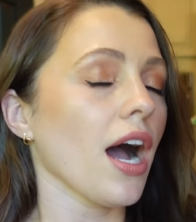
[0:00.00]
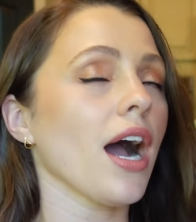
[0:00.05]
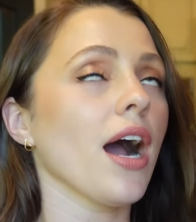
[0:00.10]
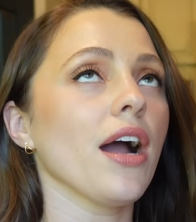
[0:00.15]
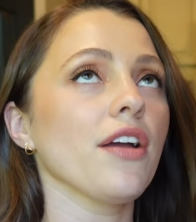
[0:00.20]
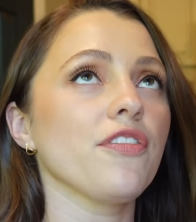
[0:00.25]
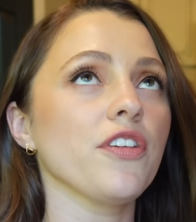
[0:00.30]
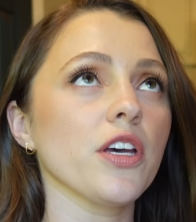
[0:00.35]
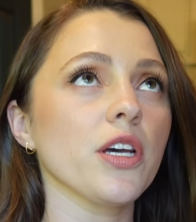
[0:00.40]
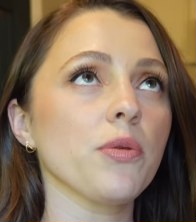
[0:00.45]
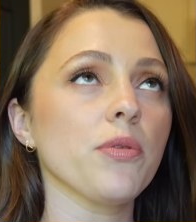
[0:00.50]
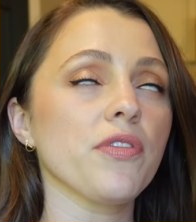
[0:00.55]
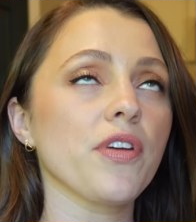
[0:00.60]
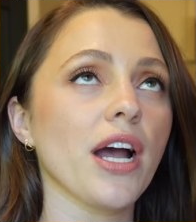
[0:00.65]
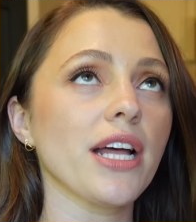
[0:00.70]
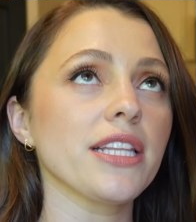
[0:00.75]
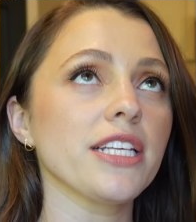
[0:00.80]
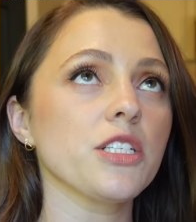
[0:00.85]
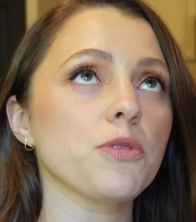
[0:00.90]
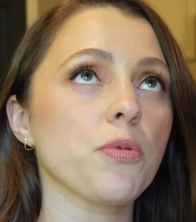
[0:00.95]
I feel like we've
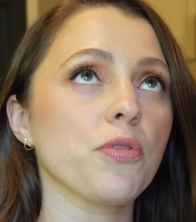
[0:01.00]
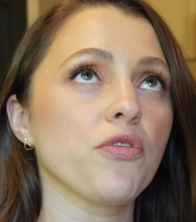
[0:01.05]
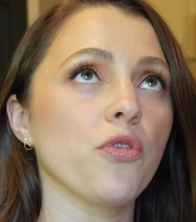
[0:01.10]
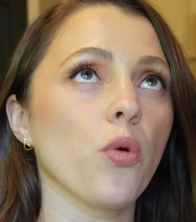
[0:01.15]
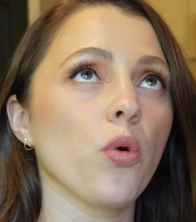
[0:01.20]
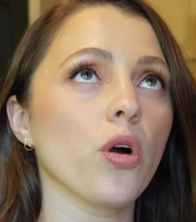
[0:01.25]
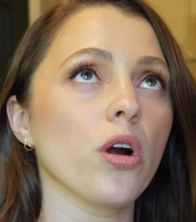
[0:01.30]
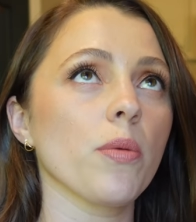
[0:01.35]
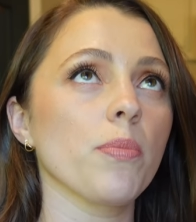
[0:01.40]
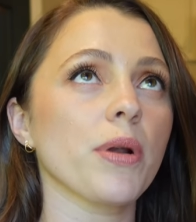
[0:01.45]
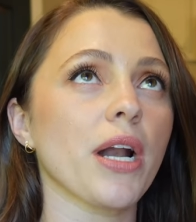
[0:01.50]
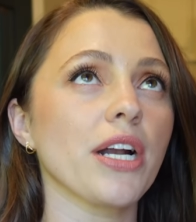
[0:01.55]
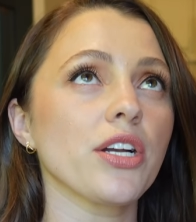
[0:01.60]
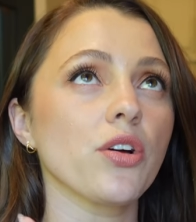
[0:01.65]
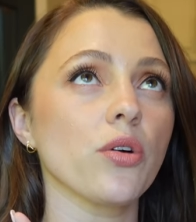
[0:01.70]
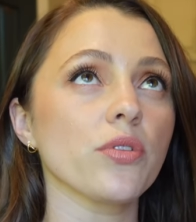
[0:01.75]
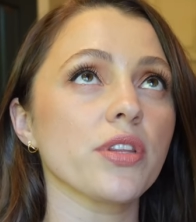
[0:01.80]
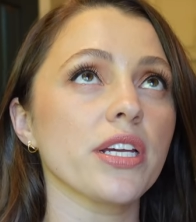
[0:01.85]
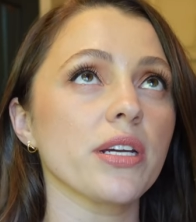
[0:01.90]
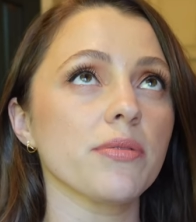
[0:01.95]
gotten these before, but I
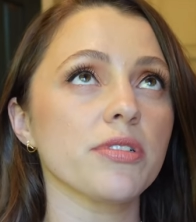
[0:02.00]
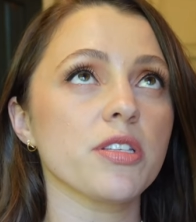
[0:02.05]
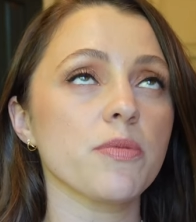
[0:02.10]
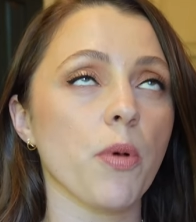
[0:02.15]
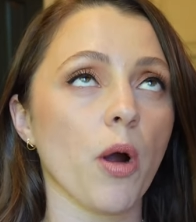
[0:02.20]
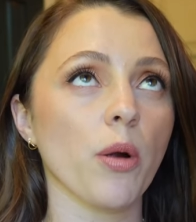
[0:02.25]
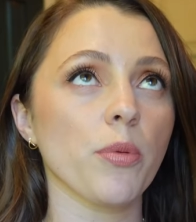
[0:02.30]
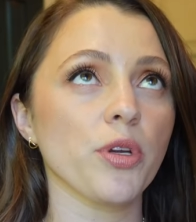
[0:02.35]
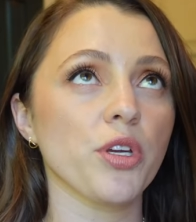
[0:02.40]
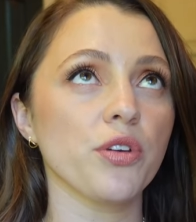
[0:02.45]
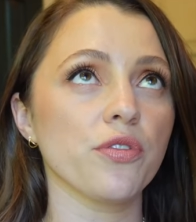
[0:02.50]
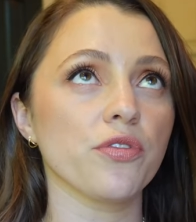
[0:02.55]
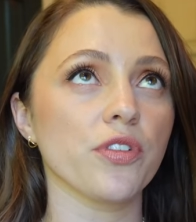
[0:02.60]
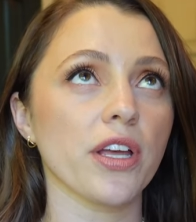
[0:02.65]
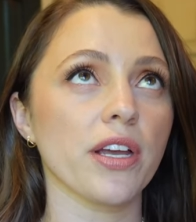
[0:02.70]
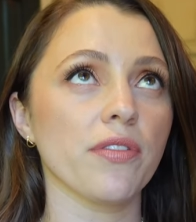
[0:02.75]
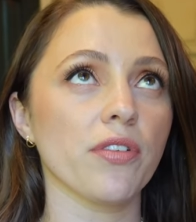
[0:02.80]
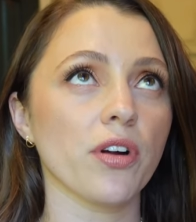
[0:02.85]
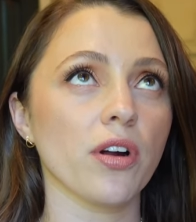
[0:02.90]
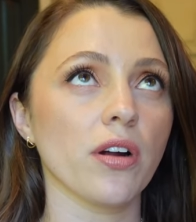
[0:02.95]
don't think it was the barbecue
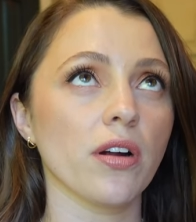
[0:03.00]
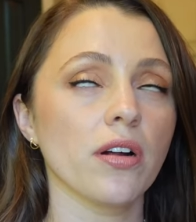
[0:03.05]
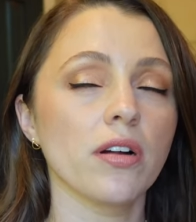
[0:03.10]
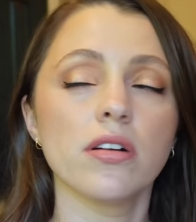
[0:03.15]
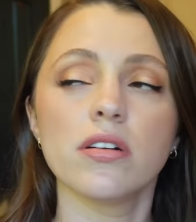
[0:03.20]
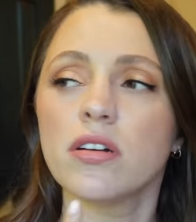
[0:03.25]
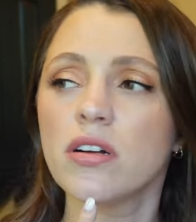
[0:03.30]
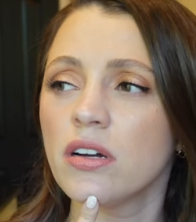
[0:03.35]
flavor.